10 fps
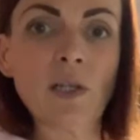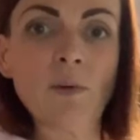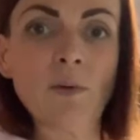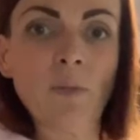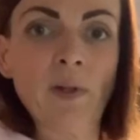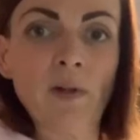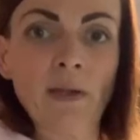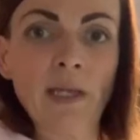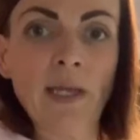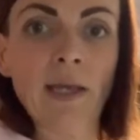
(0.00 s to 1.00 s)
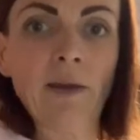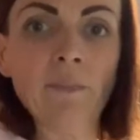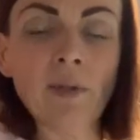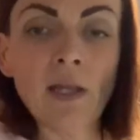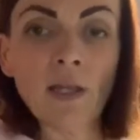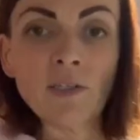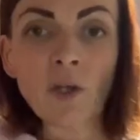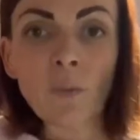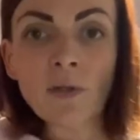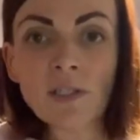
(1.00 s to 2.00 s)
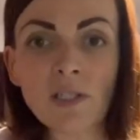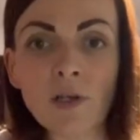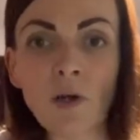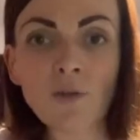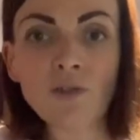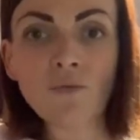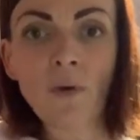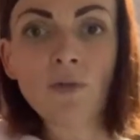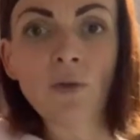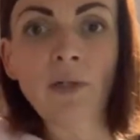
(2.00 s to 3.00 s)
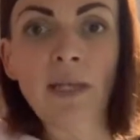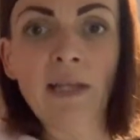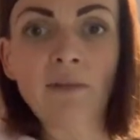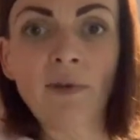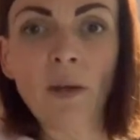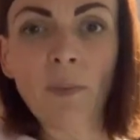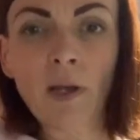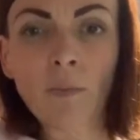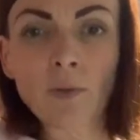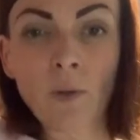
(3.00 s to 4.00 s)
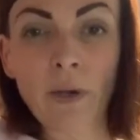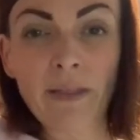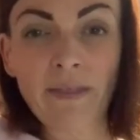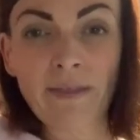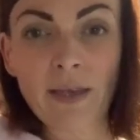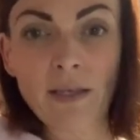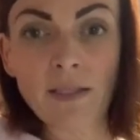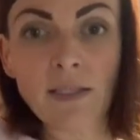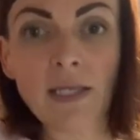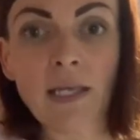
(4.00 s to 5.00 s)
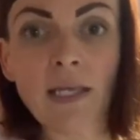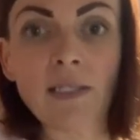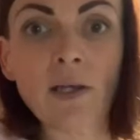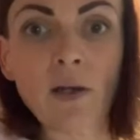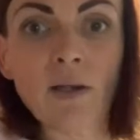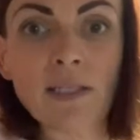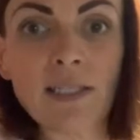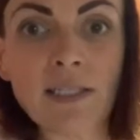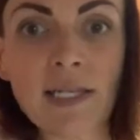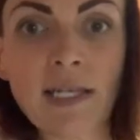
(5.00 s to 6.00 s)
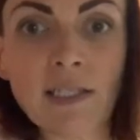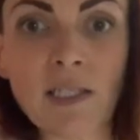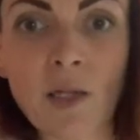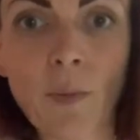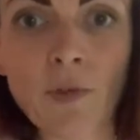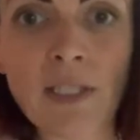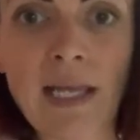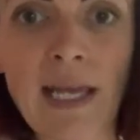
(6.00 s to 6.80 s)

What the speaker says: it would be like here. So once the castor oil's on here, the rag becomes quite thick and sticky, so it kind of sticks to the body